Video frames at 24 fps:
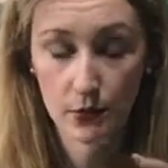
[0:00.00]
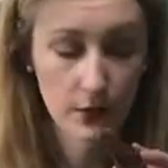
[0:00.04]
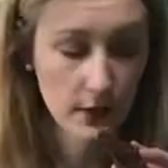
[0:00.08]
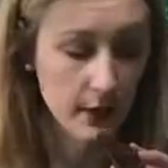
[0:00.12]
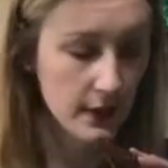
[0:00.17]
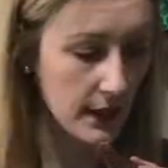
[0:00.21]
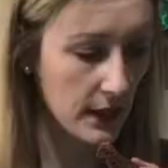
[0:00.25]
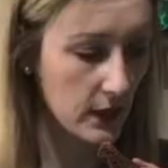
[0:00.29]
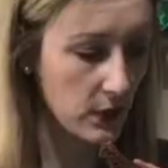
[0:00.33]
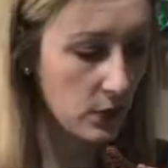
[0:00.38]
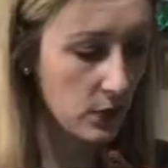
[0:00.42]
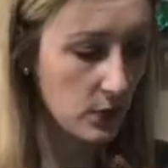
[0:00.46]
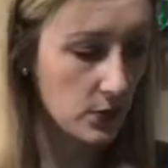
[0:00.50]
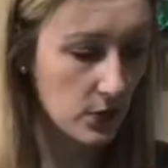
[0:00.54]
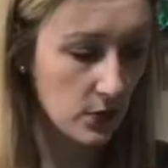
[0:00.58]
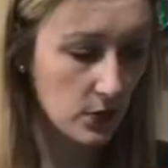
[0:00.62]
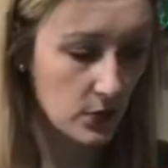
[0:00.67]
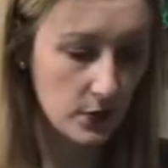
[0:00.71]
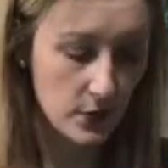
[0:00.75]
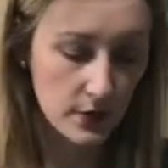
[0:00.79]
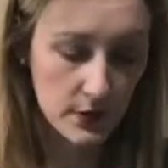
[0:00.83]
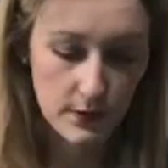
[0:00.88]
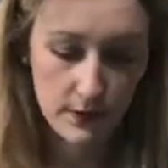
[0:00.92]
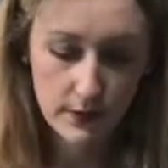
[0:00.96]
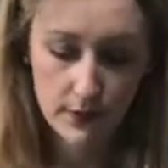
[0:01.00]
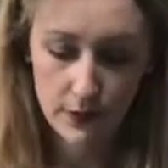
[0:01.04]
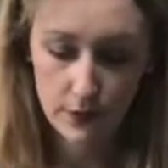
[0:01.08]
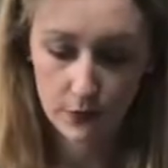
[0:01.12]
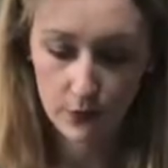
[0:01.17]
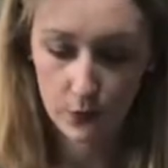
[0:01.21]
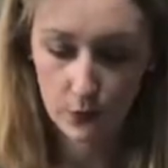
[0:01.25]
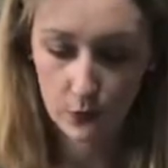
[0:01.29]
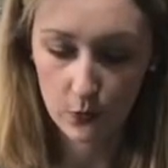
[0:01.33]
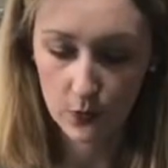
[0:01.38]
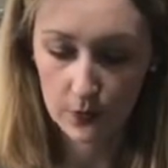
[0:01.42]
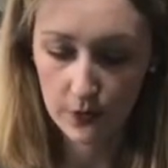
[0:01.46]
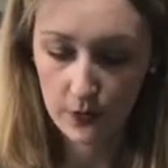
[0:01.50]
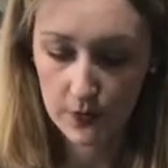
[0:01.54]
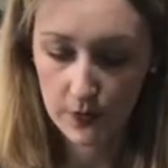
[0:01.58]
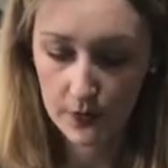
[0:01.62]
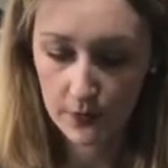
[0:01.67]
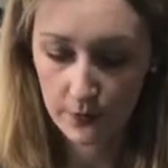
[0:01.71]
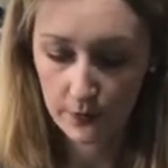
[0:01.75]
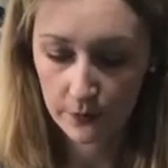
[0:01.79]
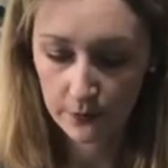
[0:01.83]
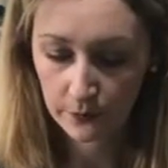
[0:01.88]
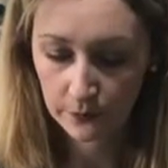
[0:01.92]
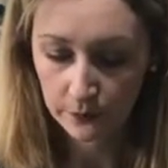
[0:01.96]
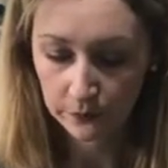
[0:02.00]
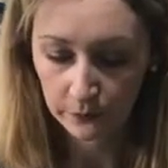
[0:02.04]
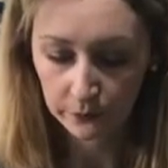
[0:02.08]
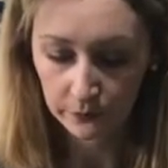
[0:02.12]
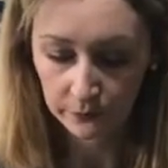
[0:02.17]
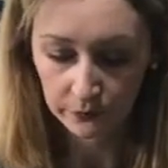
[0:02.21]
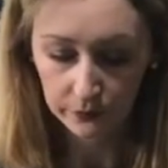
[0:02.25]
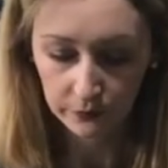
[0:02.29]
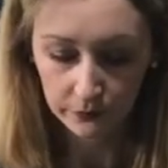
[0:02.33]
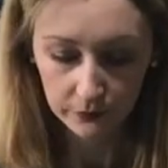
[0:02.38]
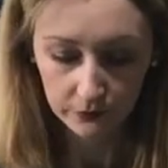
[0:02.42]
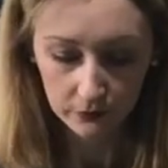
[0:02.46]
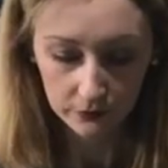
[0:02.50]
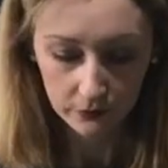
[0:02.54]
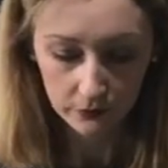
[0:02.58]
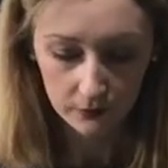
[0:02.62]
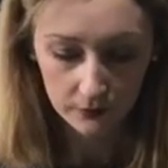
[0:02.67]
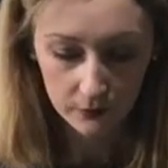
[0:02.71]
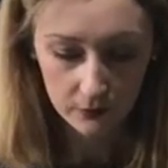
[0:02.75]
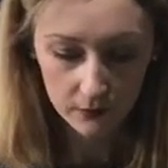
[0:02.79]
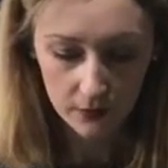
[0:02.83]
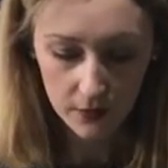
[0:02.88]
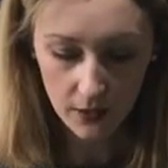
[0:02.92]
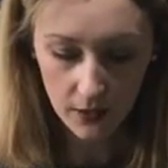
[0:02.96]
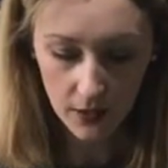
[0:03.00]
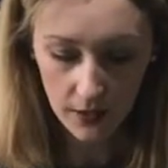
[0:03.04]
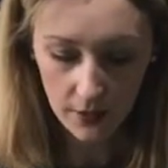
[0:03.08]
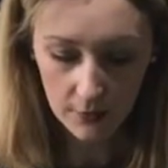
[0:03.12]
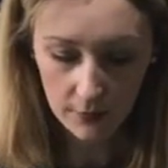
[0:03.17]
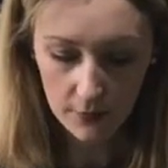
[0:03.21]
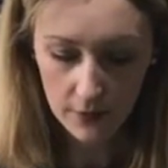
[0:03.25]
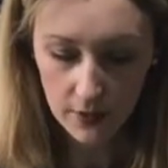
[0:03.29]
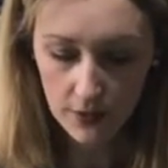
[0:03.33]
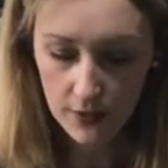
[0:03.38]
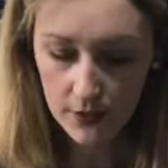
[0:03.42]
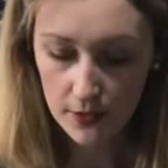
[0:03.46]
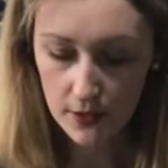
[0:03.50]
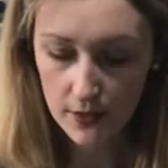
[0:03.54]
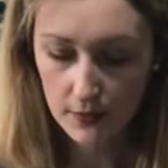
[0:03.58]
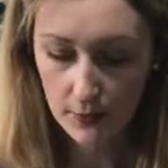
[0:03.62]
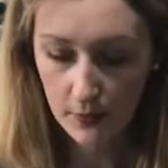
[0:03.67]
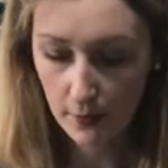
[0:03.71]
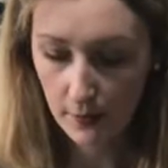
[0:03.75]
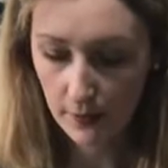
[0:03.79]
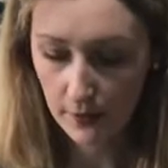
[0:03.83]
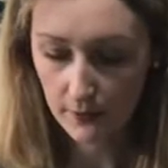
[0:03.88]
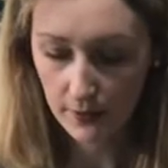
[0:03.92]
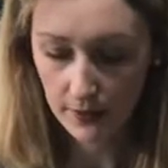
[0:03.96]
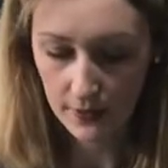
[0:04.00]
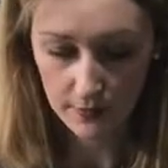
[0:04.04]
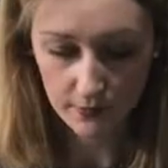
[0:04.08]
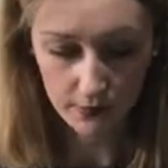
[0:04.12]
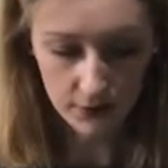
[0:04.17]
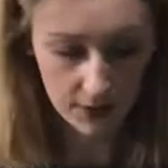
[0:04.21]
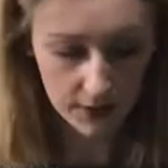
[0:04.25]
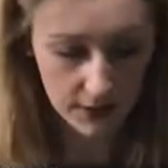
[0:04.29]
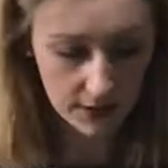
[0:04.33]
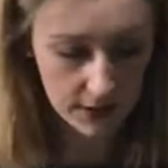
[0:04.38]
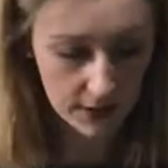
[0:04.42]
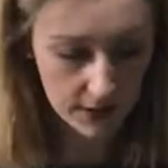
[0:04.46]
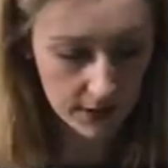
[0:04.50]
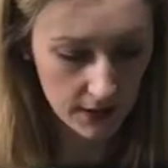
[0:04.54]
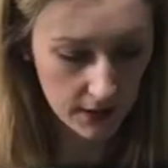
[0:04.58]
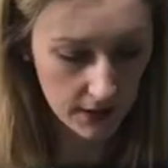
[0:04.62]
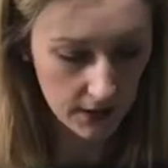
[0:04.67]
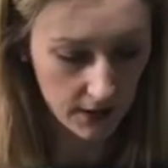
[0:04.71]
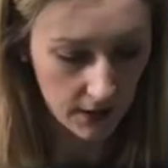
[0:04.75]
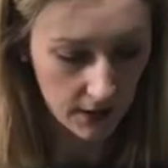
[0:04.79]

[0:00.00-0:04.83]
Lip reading: You get all sorts of different ones. Those are some of my favourites.